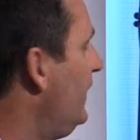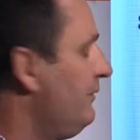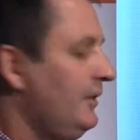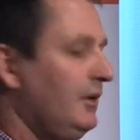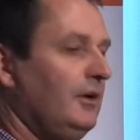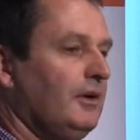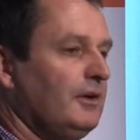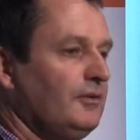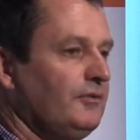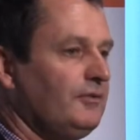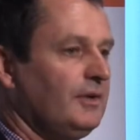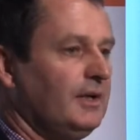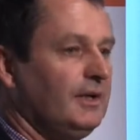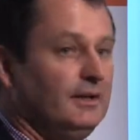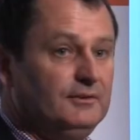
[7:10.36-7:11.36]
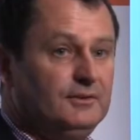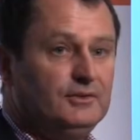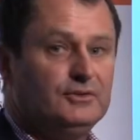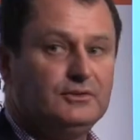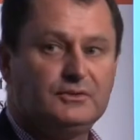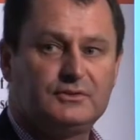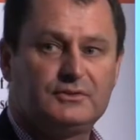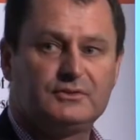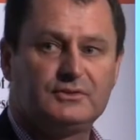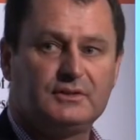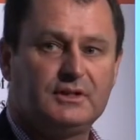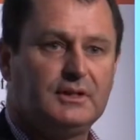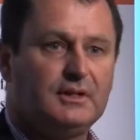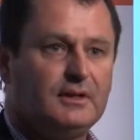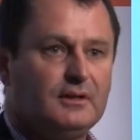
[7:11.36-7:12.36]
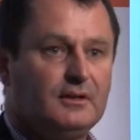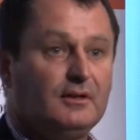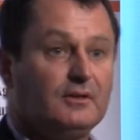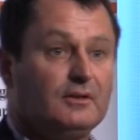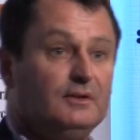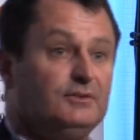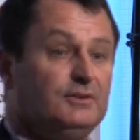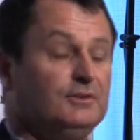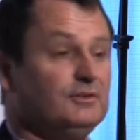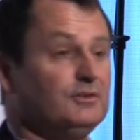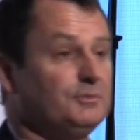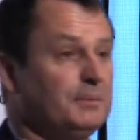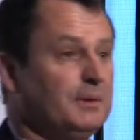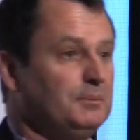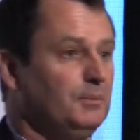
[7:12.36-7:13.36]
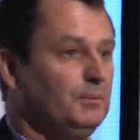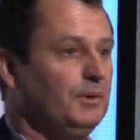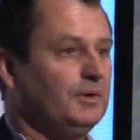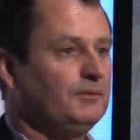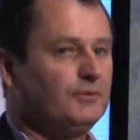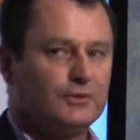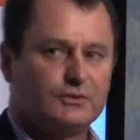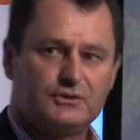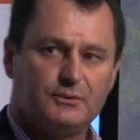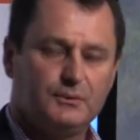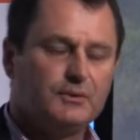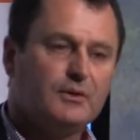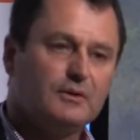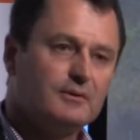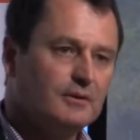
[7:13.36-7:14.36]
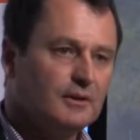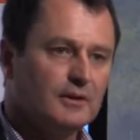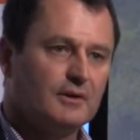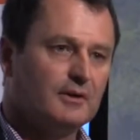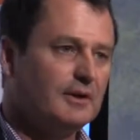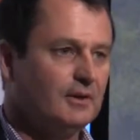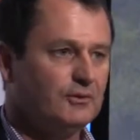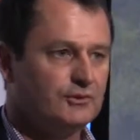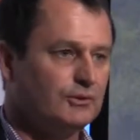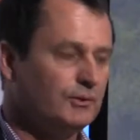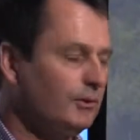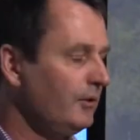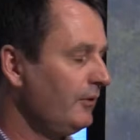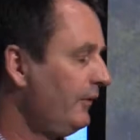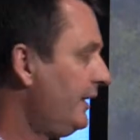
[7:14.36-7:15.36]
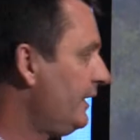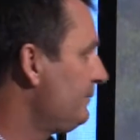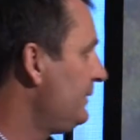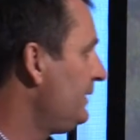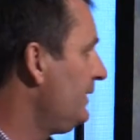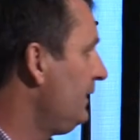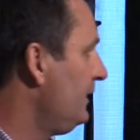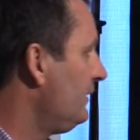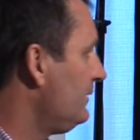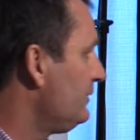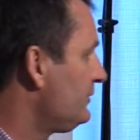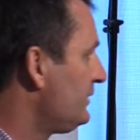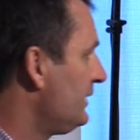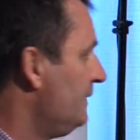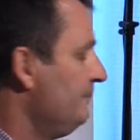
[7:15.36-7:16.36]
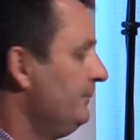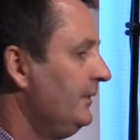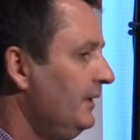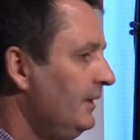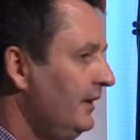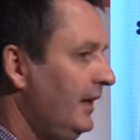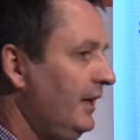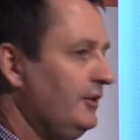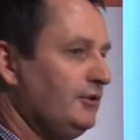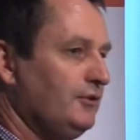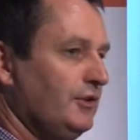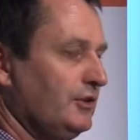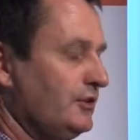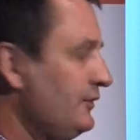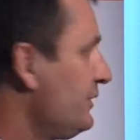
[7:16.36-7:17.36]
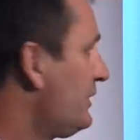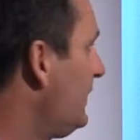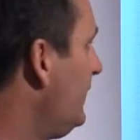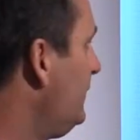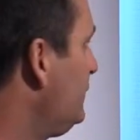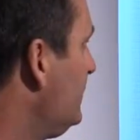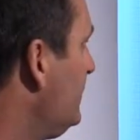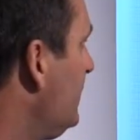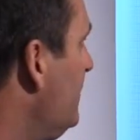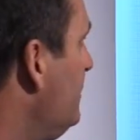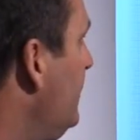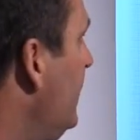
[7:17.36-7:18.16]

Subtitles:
have a lot of Indigenous, local Indigenous people working for us. So I've got culture all around me here that's, and diversification that I'm